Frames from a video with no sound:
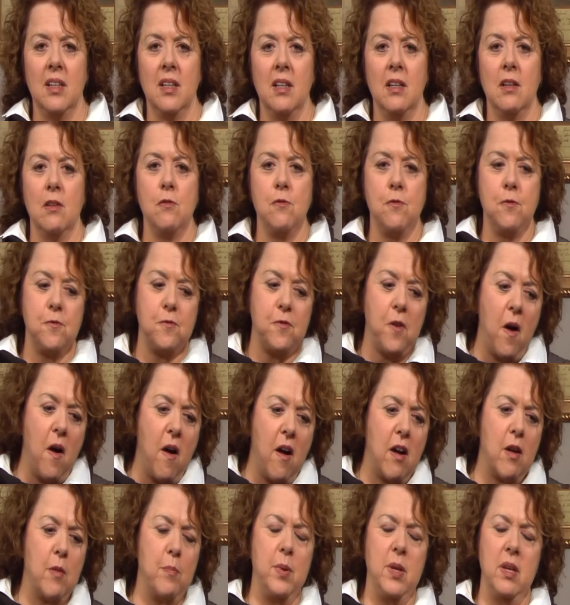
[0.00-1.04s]

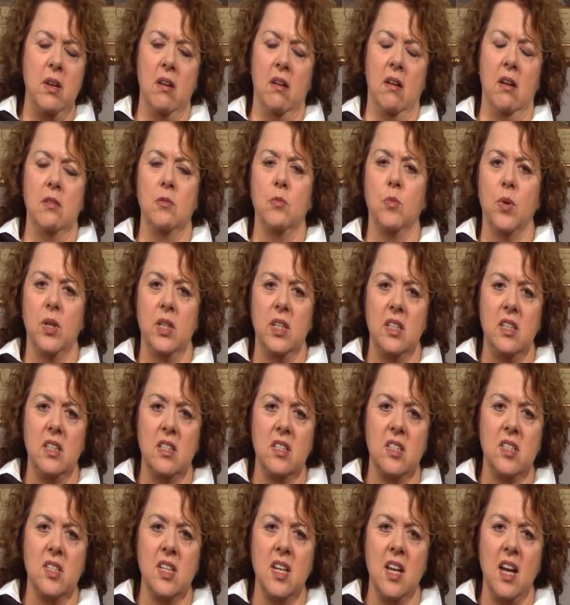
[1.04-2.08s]
far beyond what it
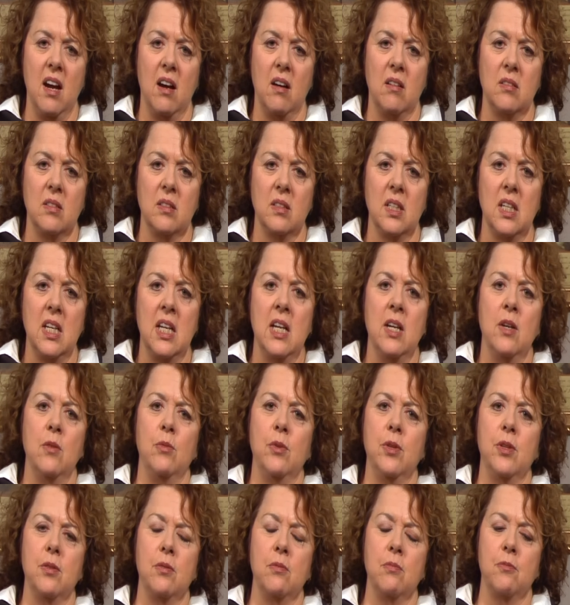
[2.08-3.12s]
is now,
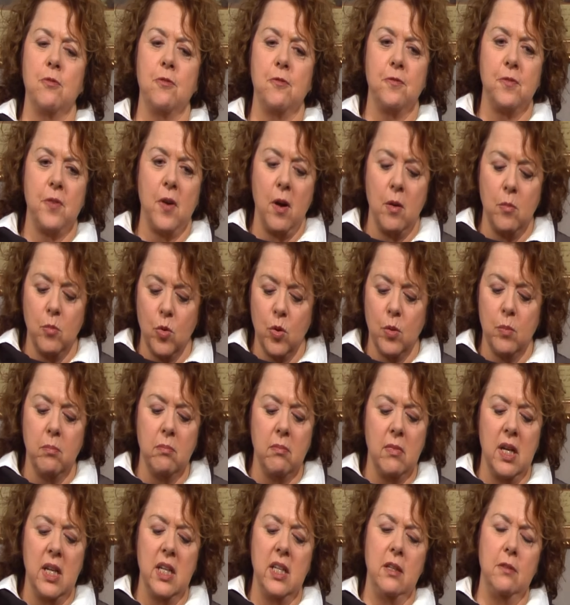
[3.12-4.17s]
with far more
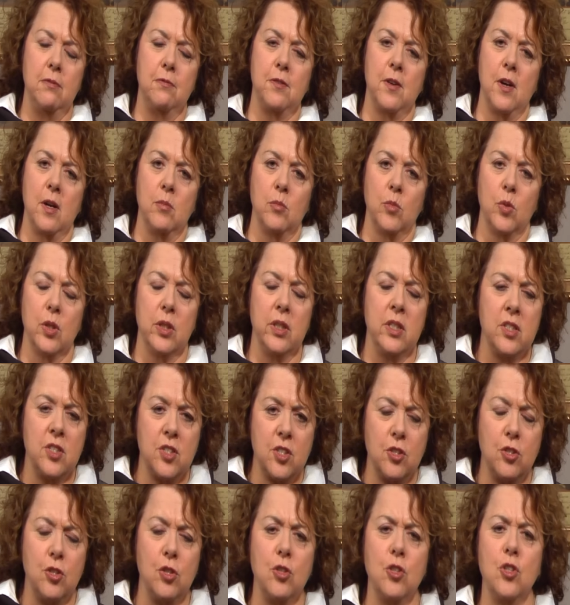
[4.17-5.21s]
money, far more
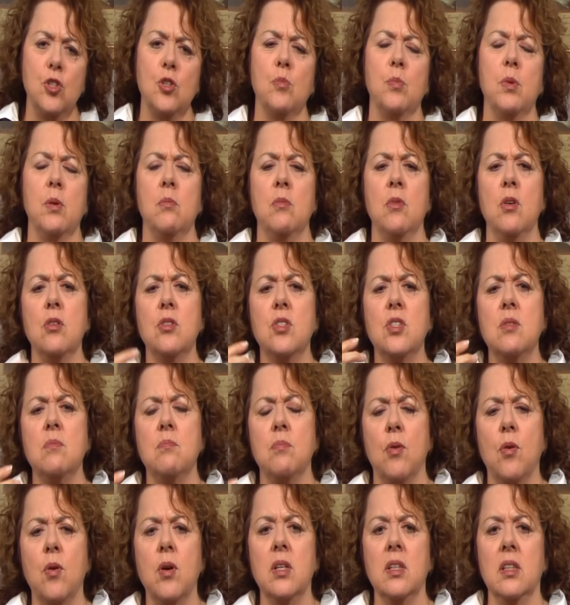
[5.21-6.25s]
institutional, but most
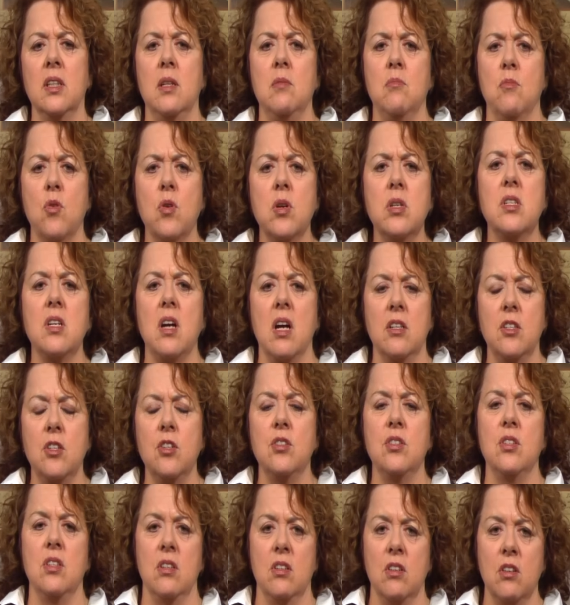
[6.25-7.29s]
importantly, more
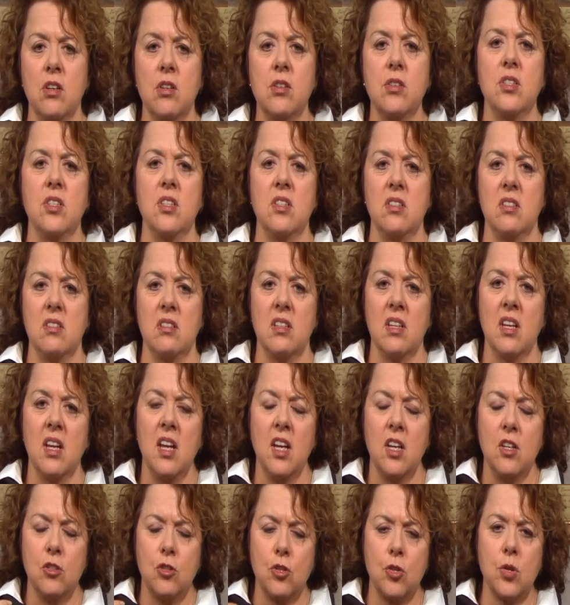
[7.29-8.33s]
doctors and nurses
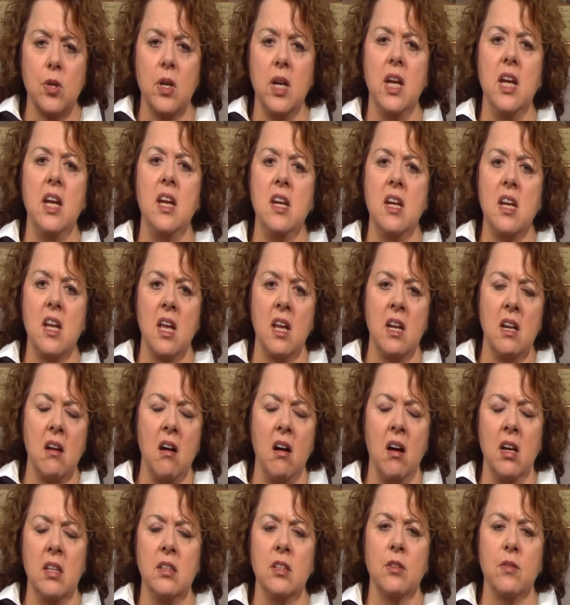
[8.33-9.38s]
trained and
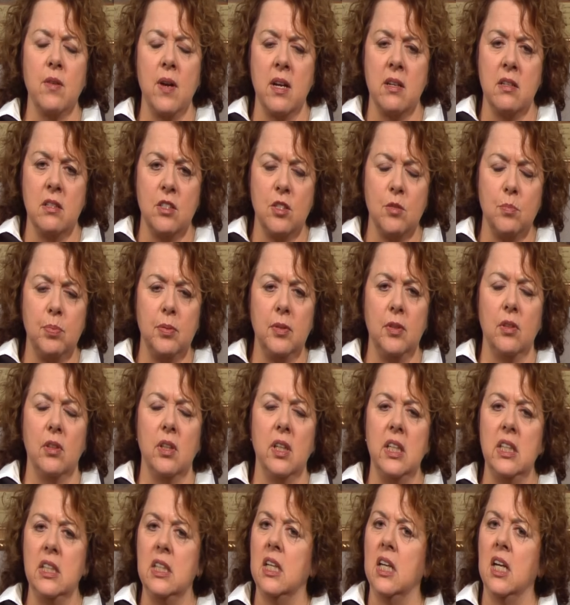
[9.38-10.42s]
on the ground and
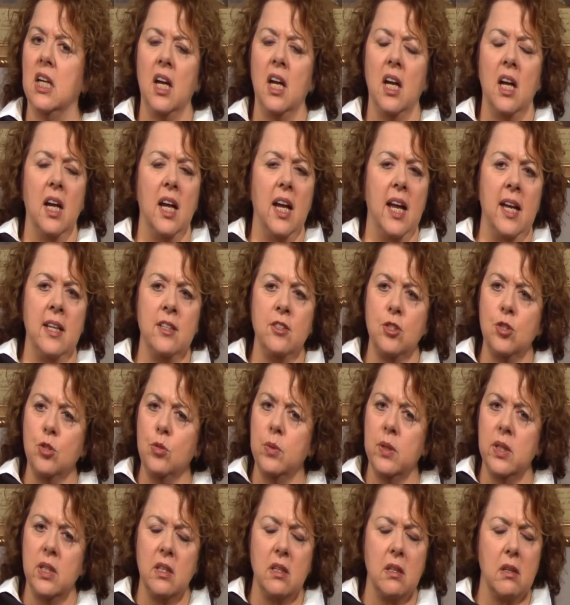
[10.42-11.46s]
deployed, and do
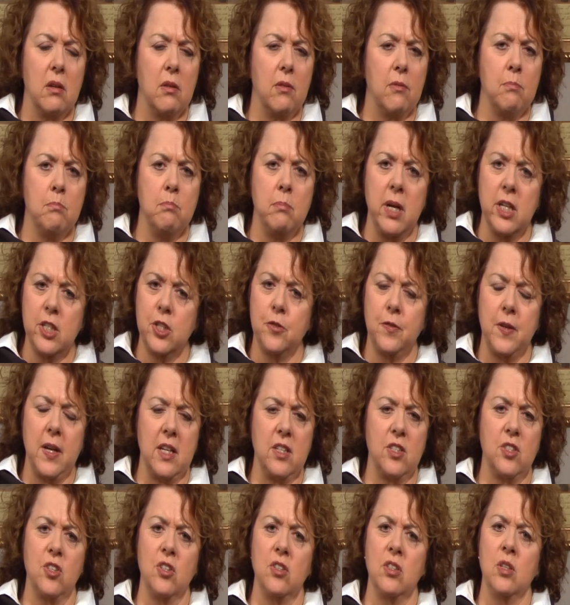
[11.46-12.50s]
it much
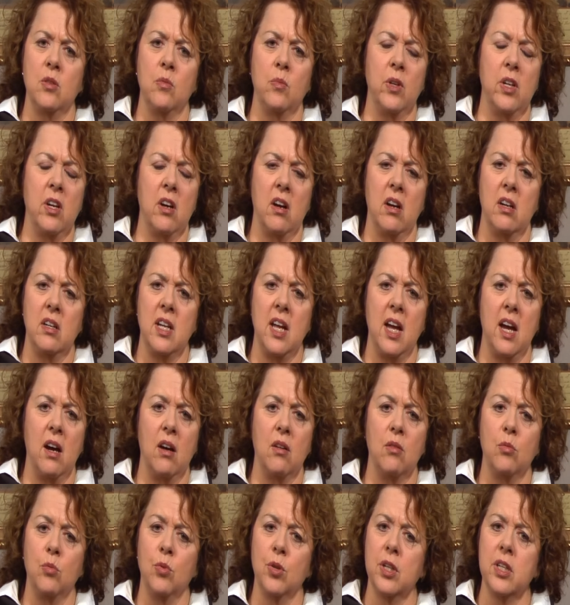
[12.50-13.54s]
faster than we are now,
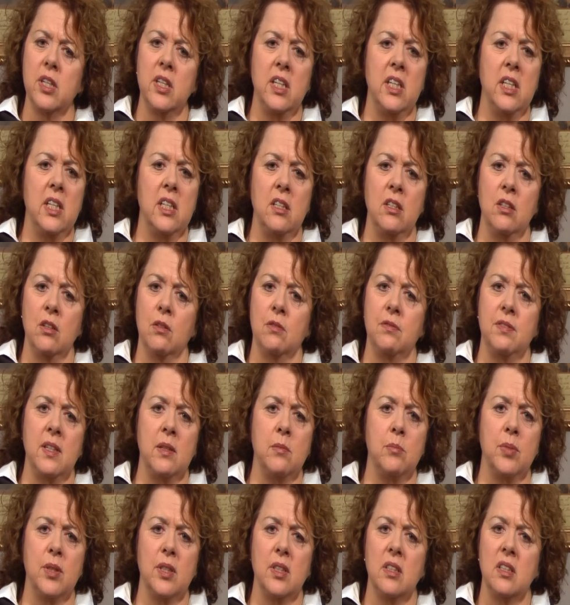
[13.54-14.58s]
we're going to hit
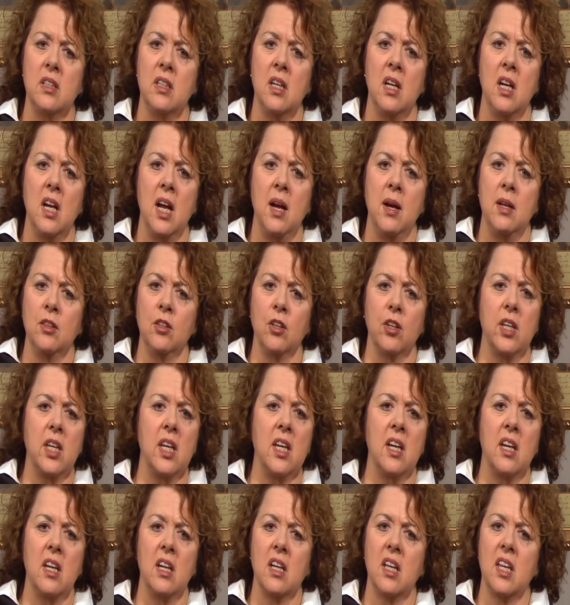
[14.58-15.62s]
November looking
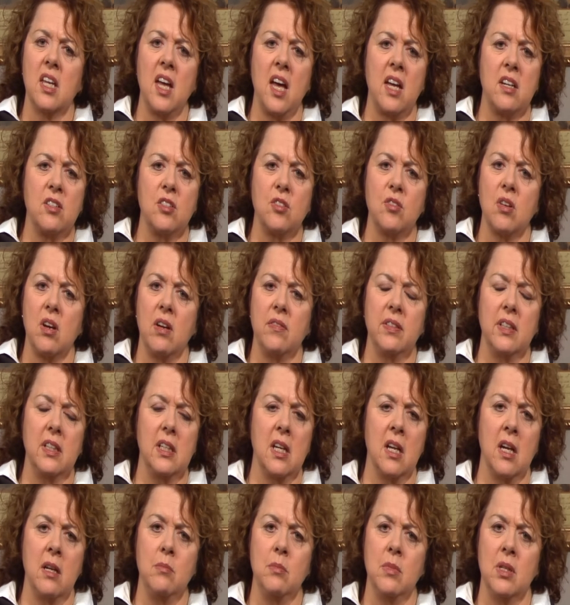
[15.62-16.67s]
at a catastrophic
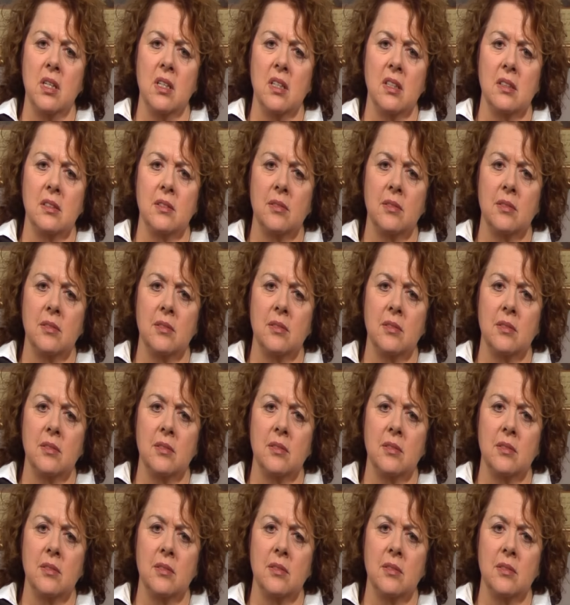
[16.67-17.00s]
nightmare.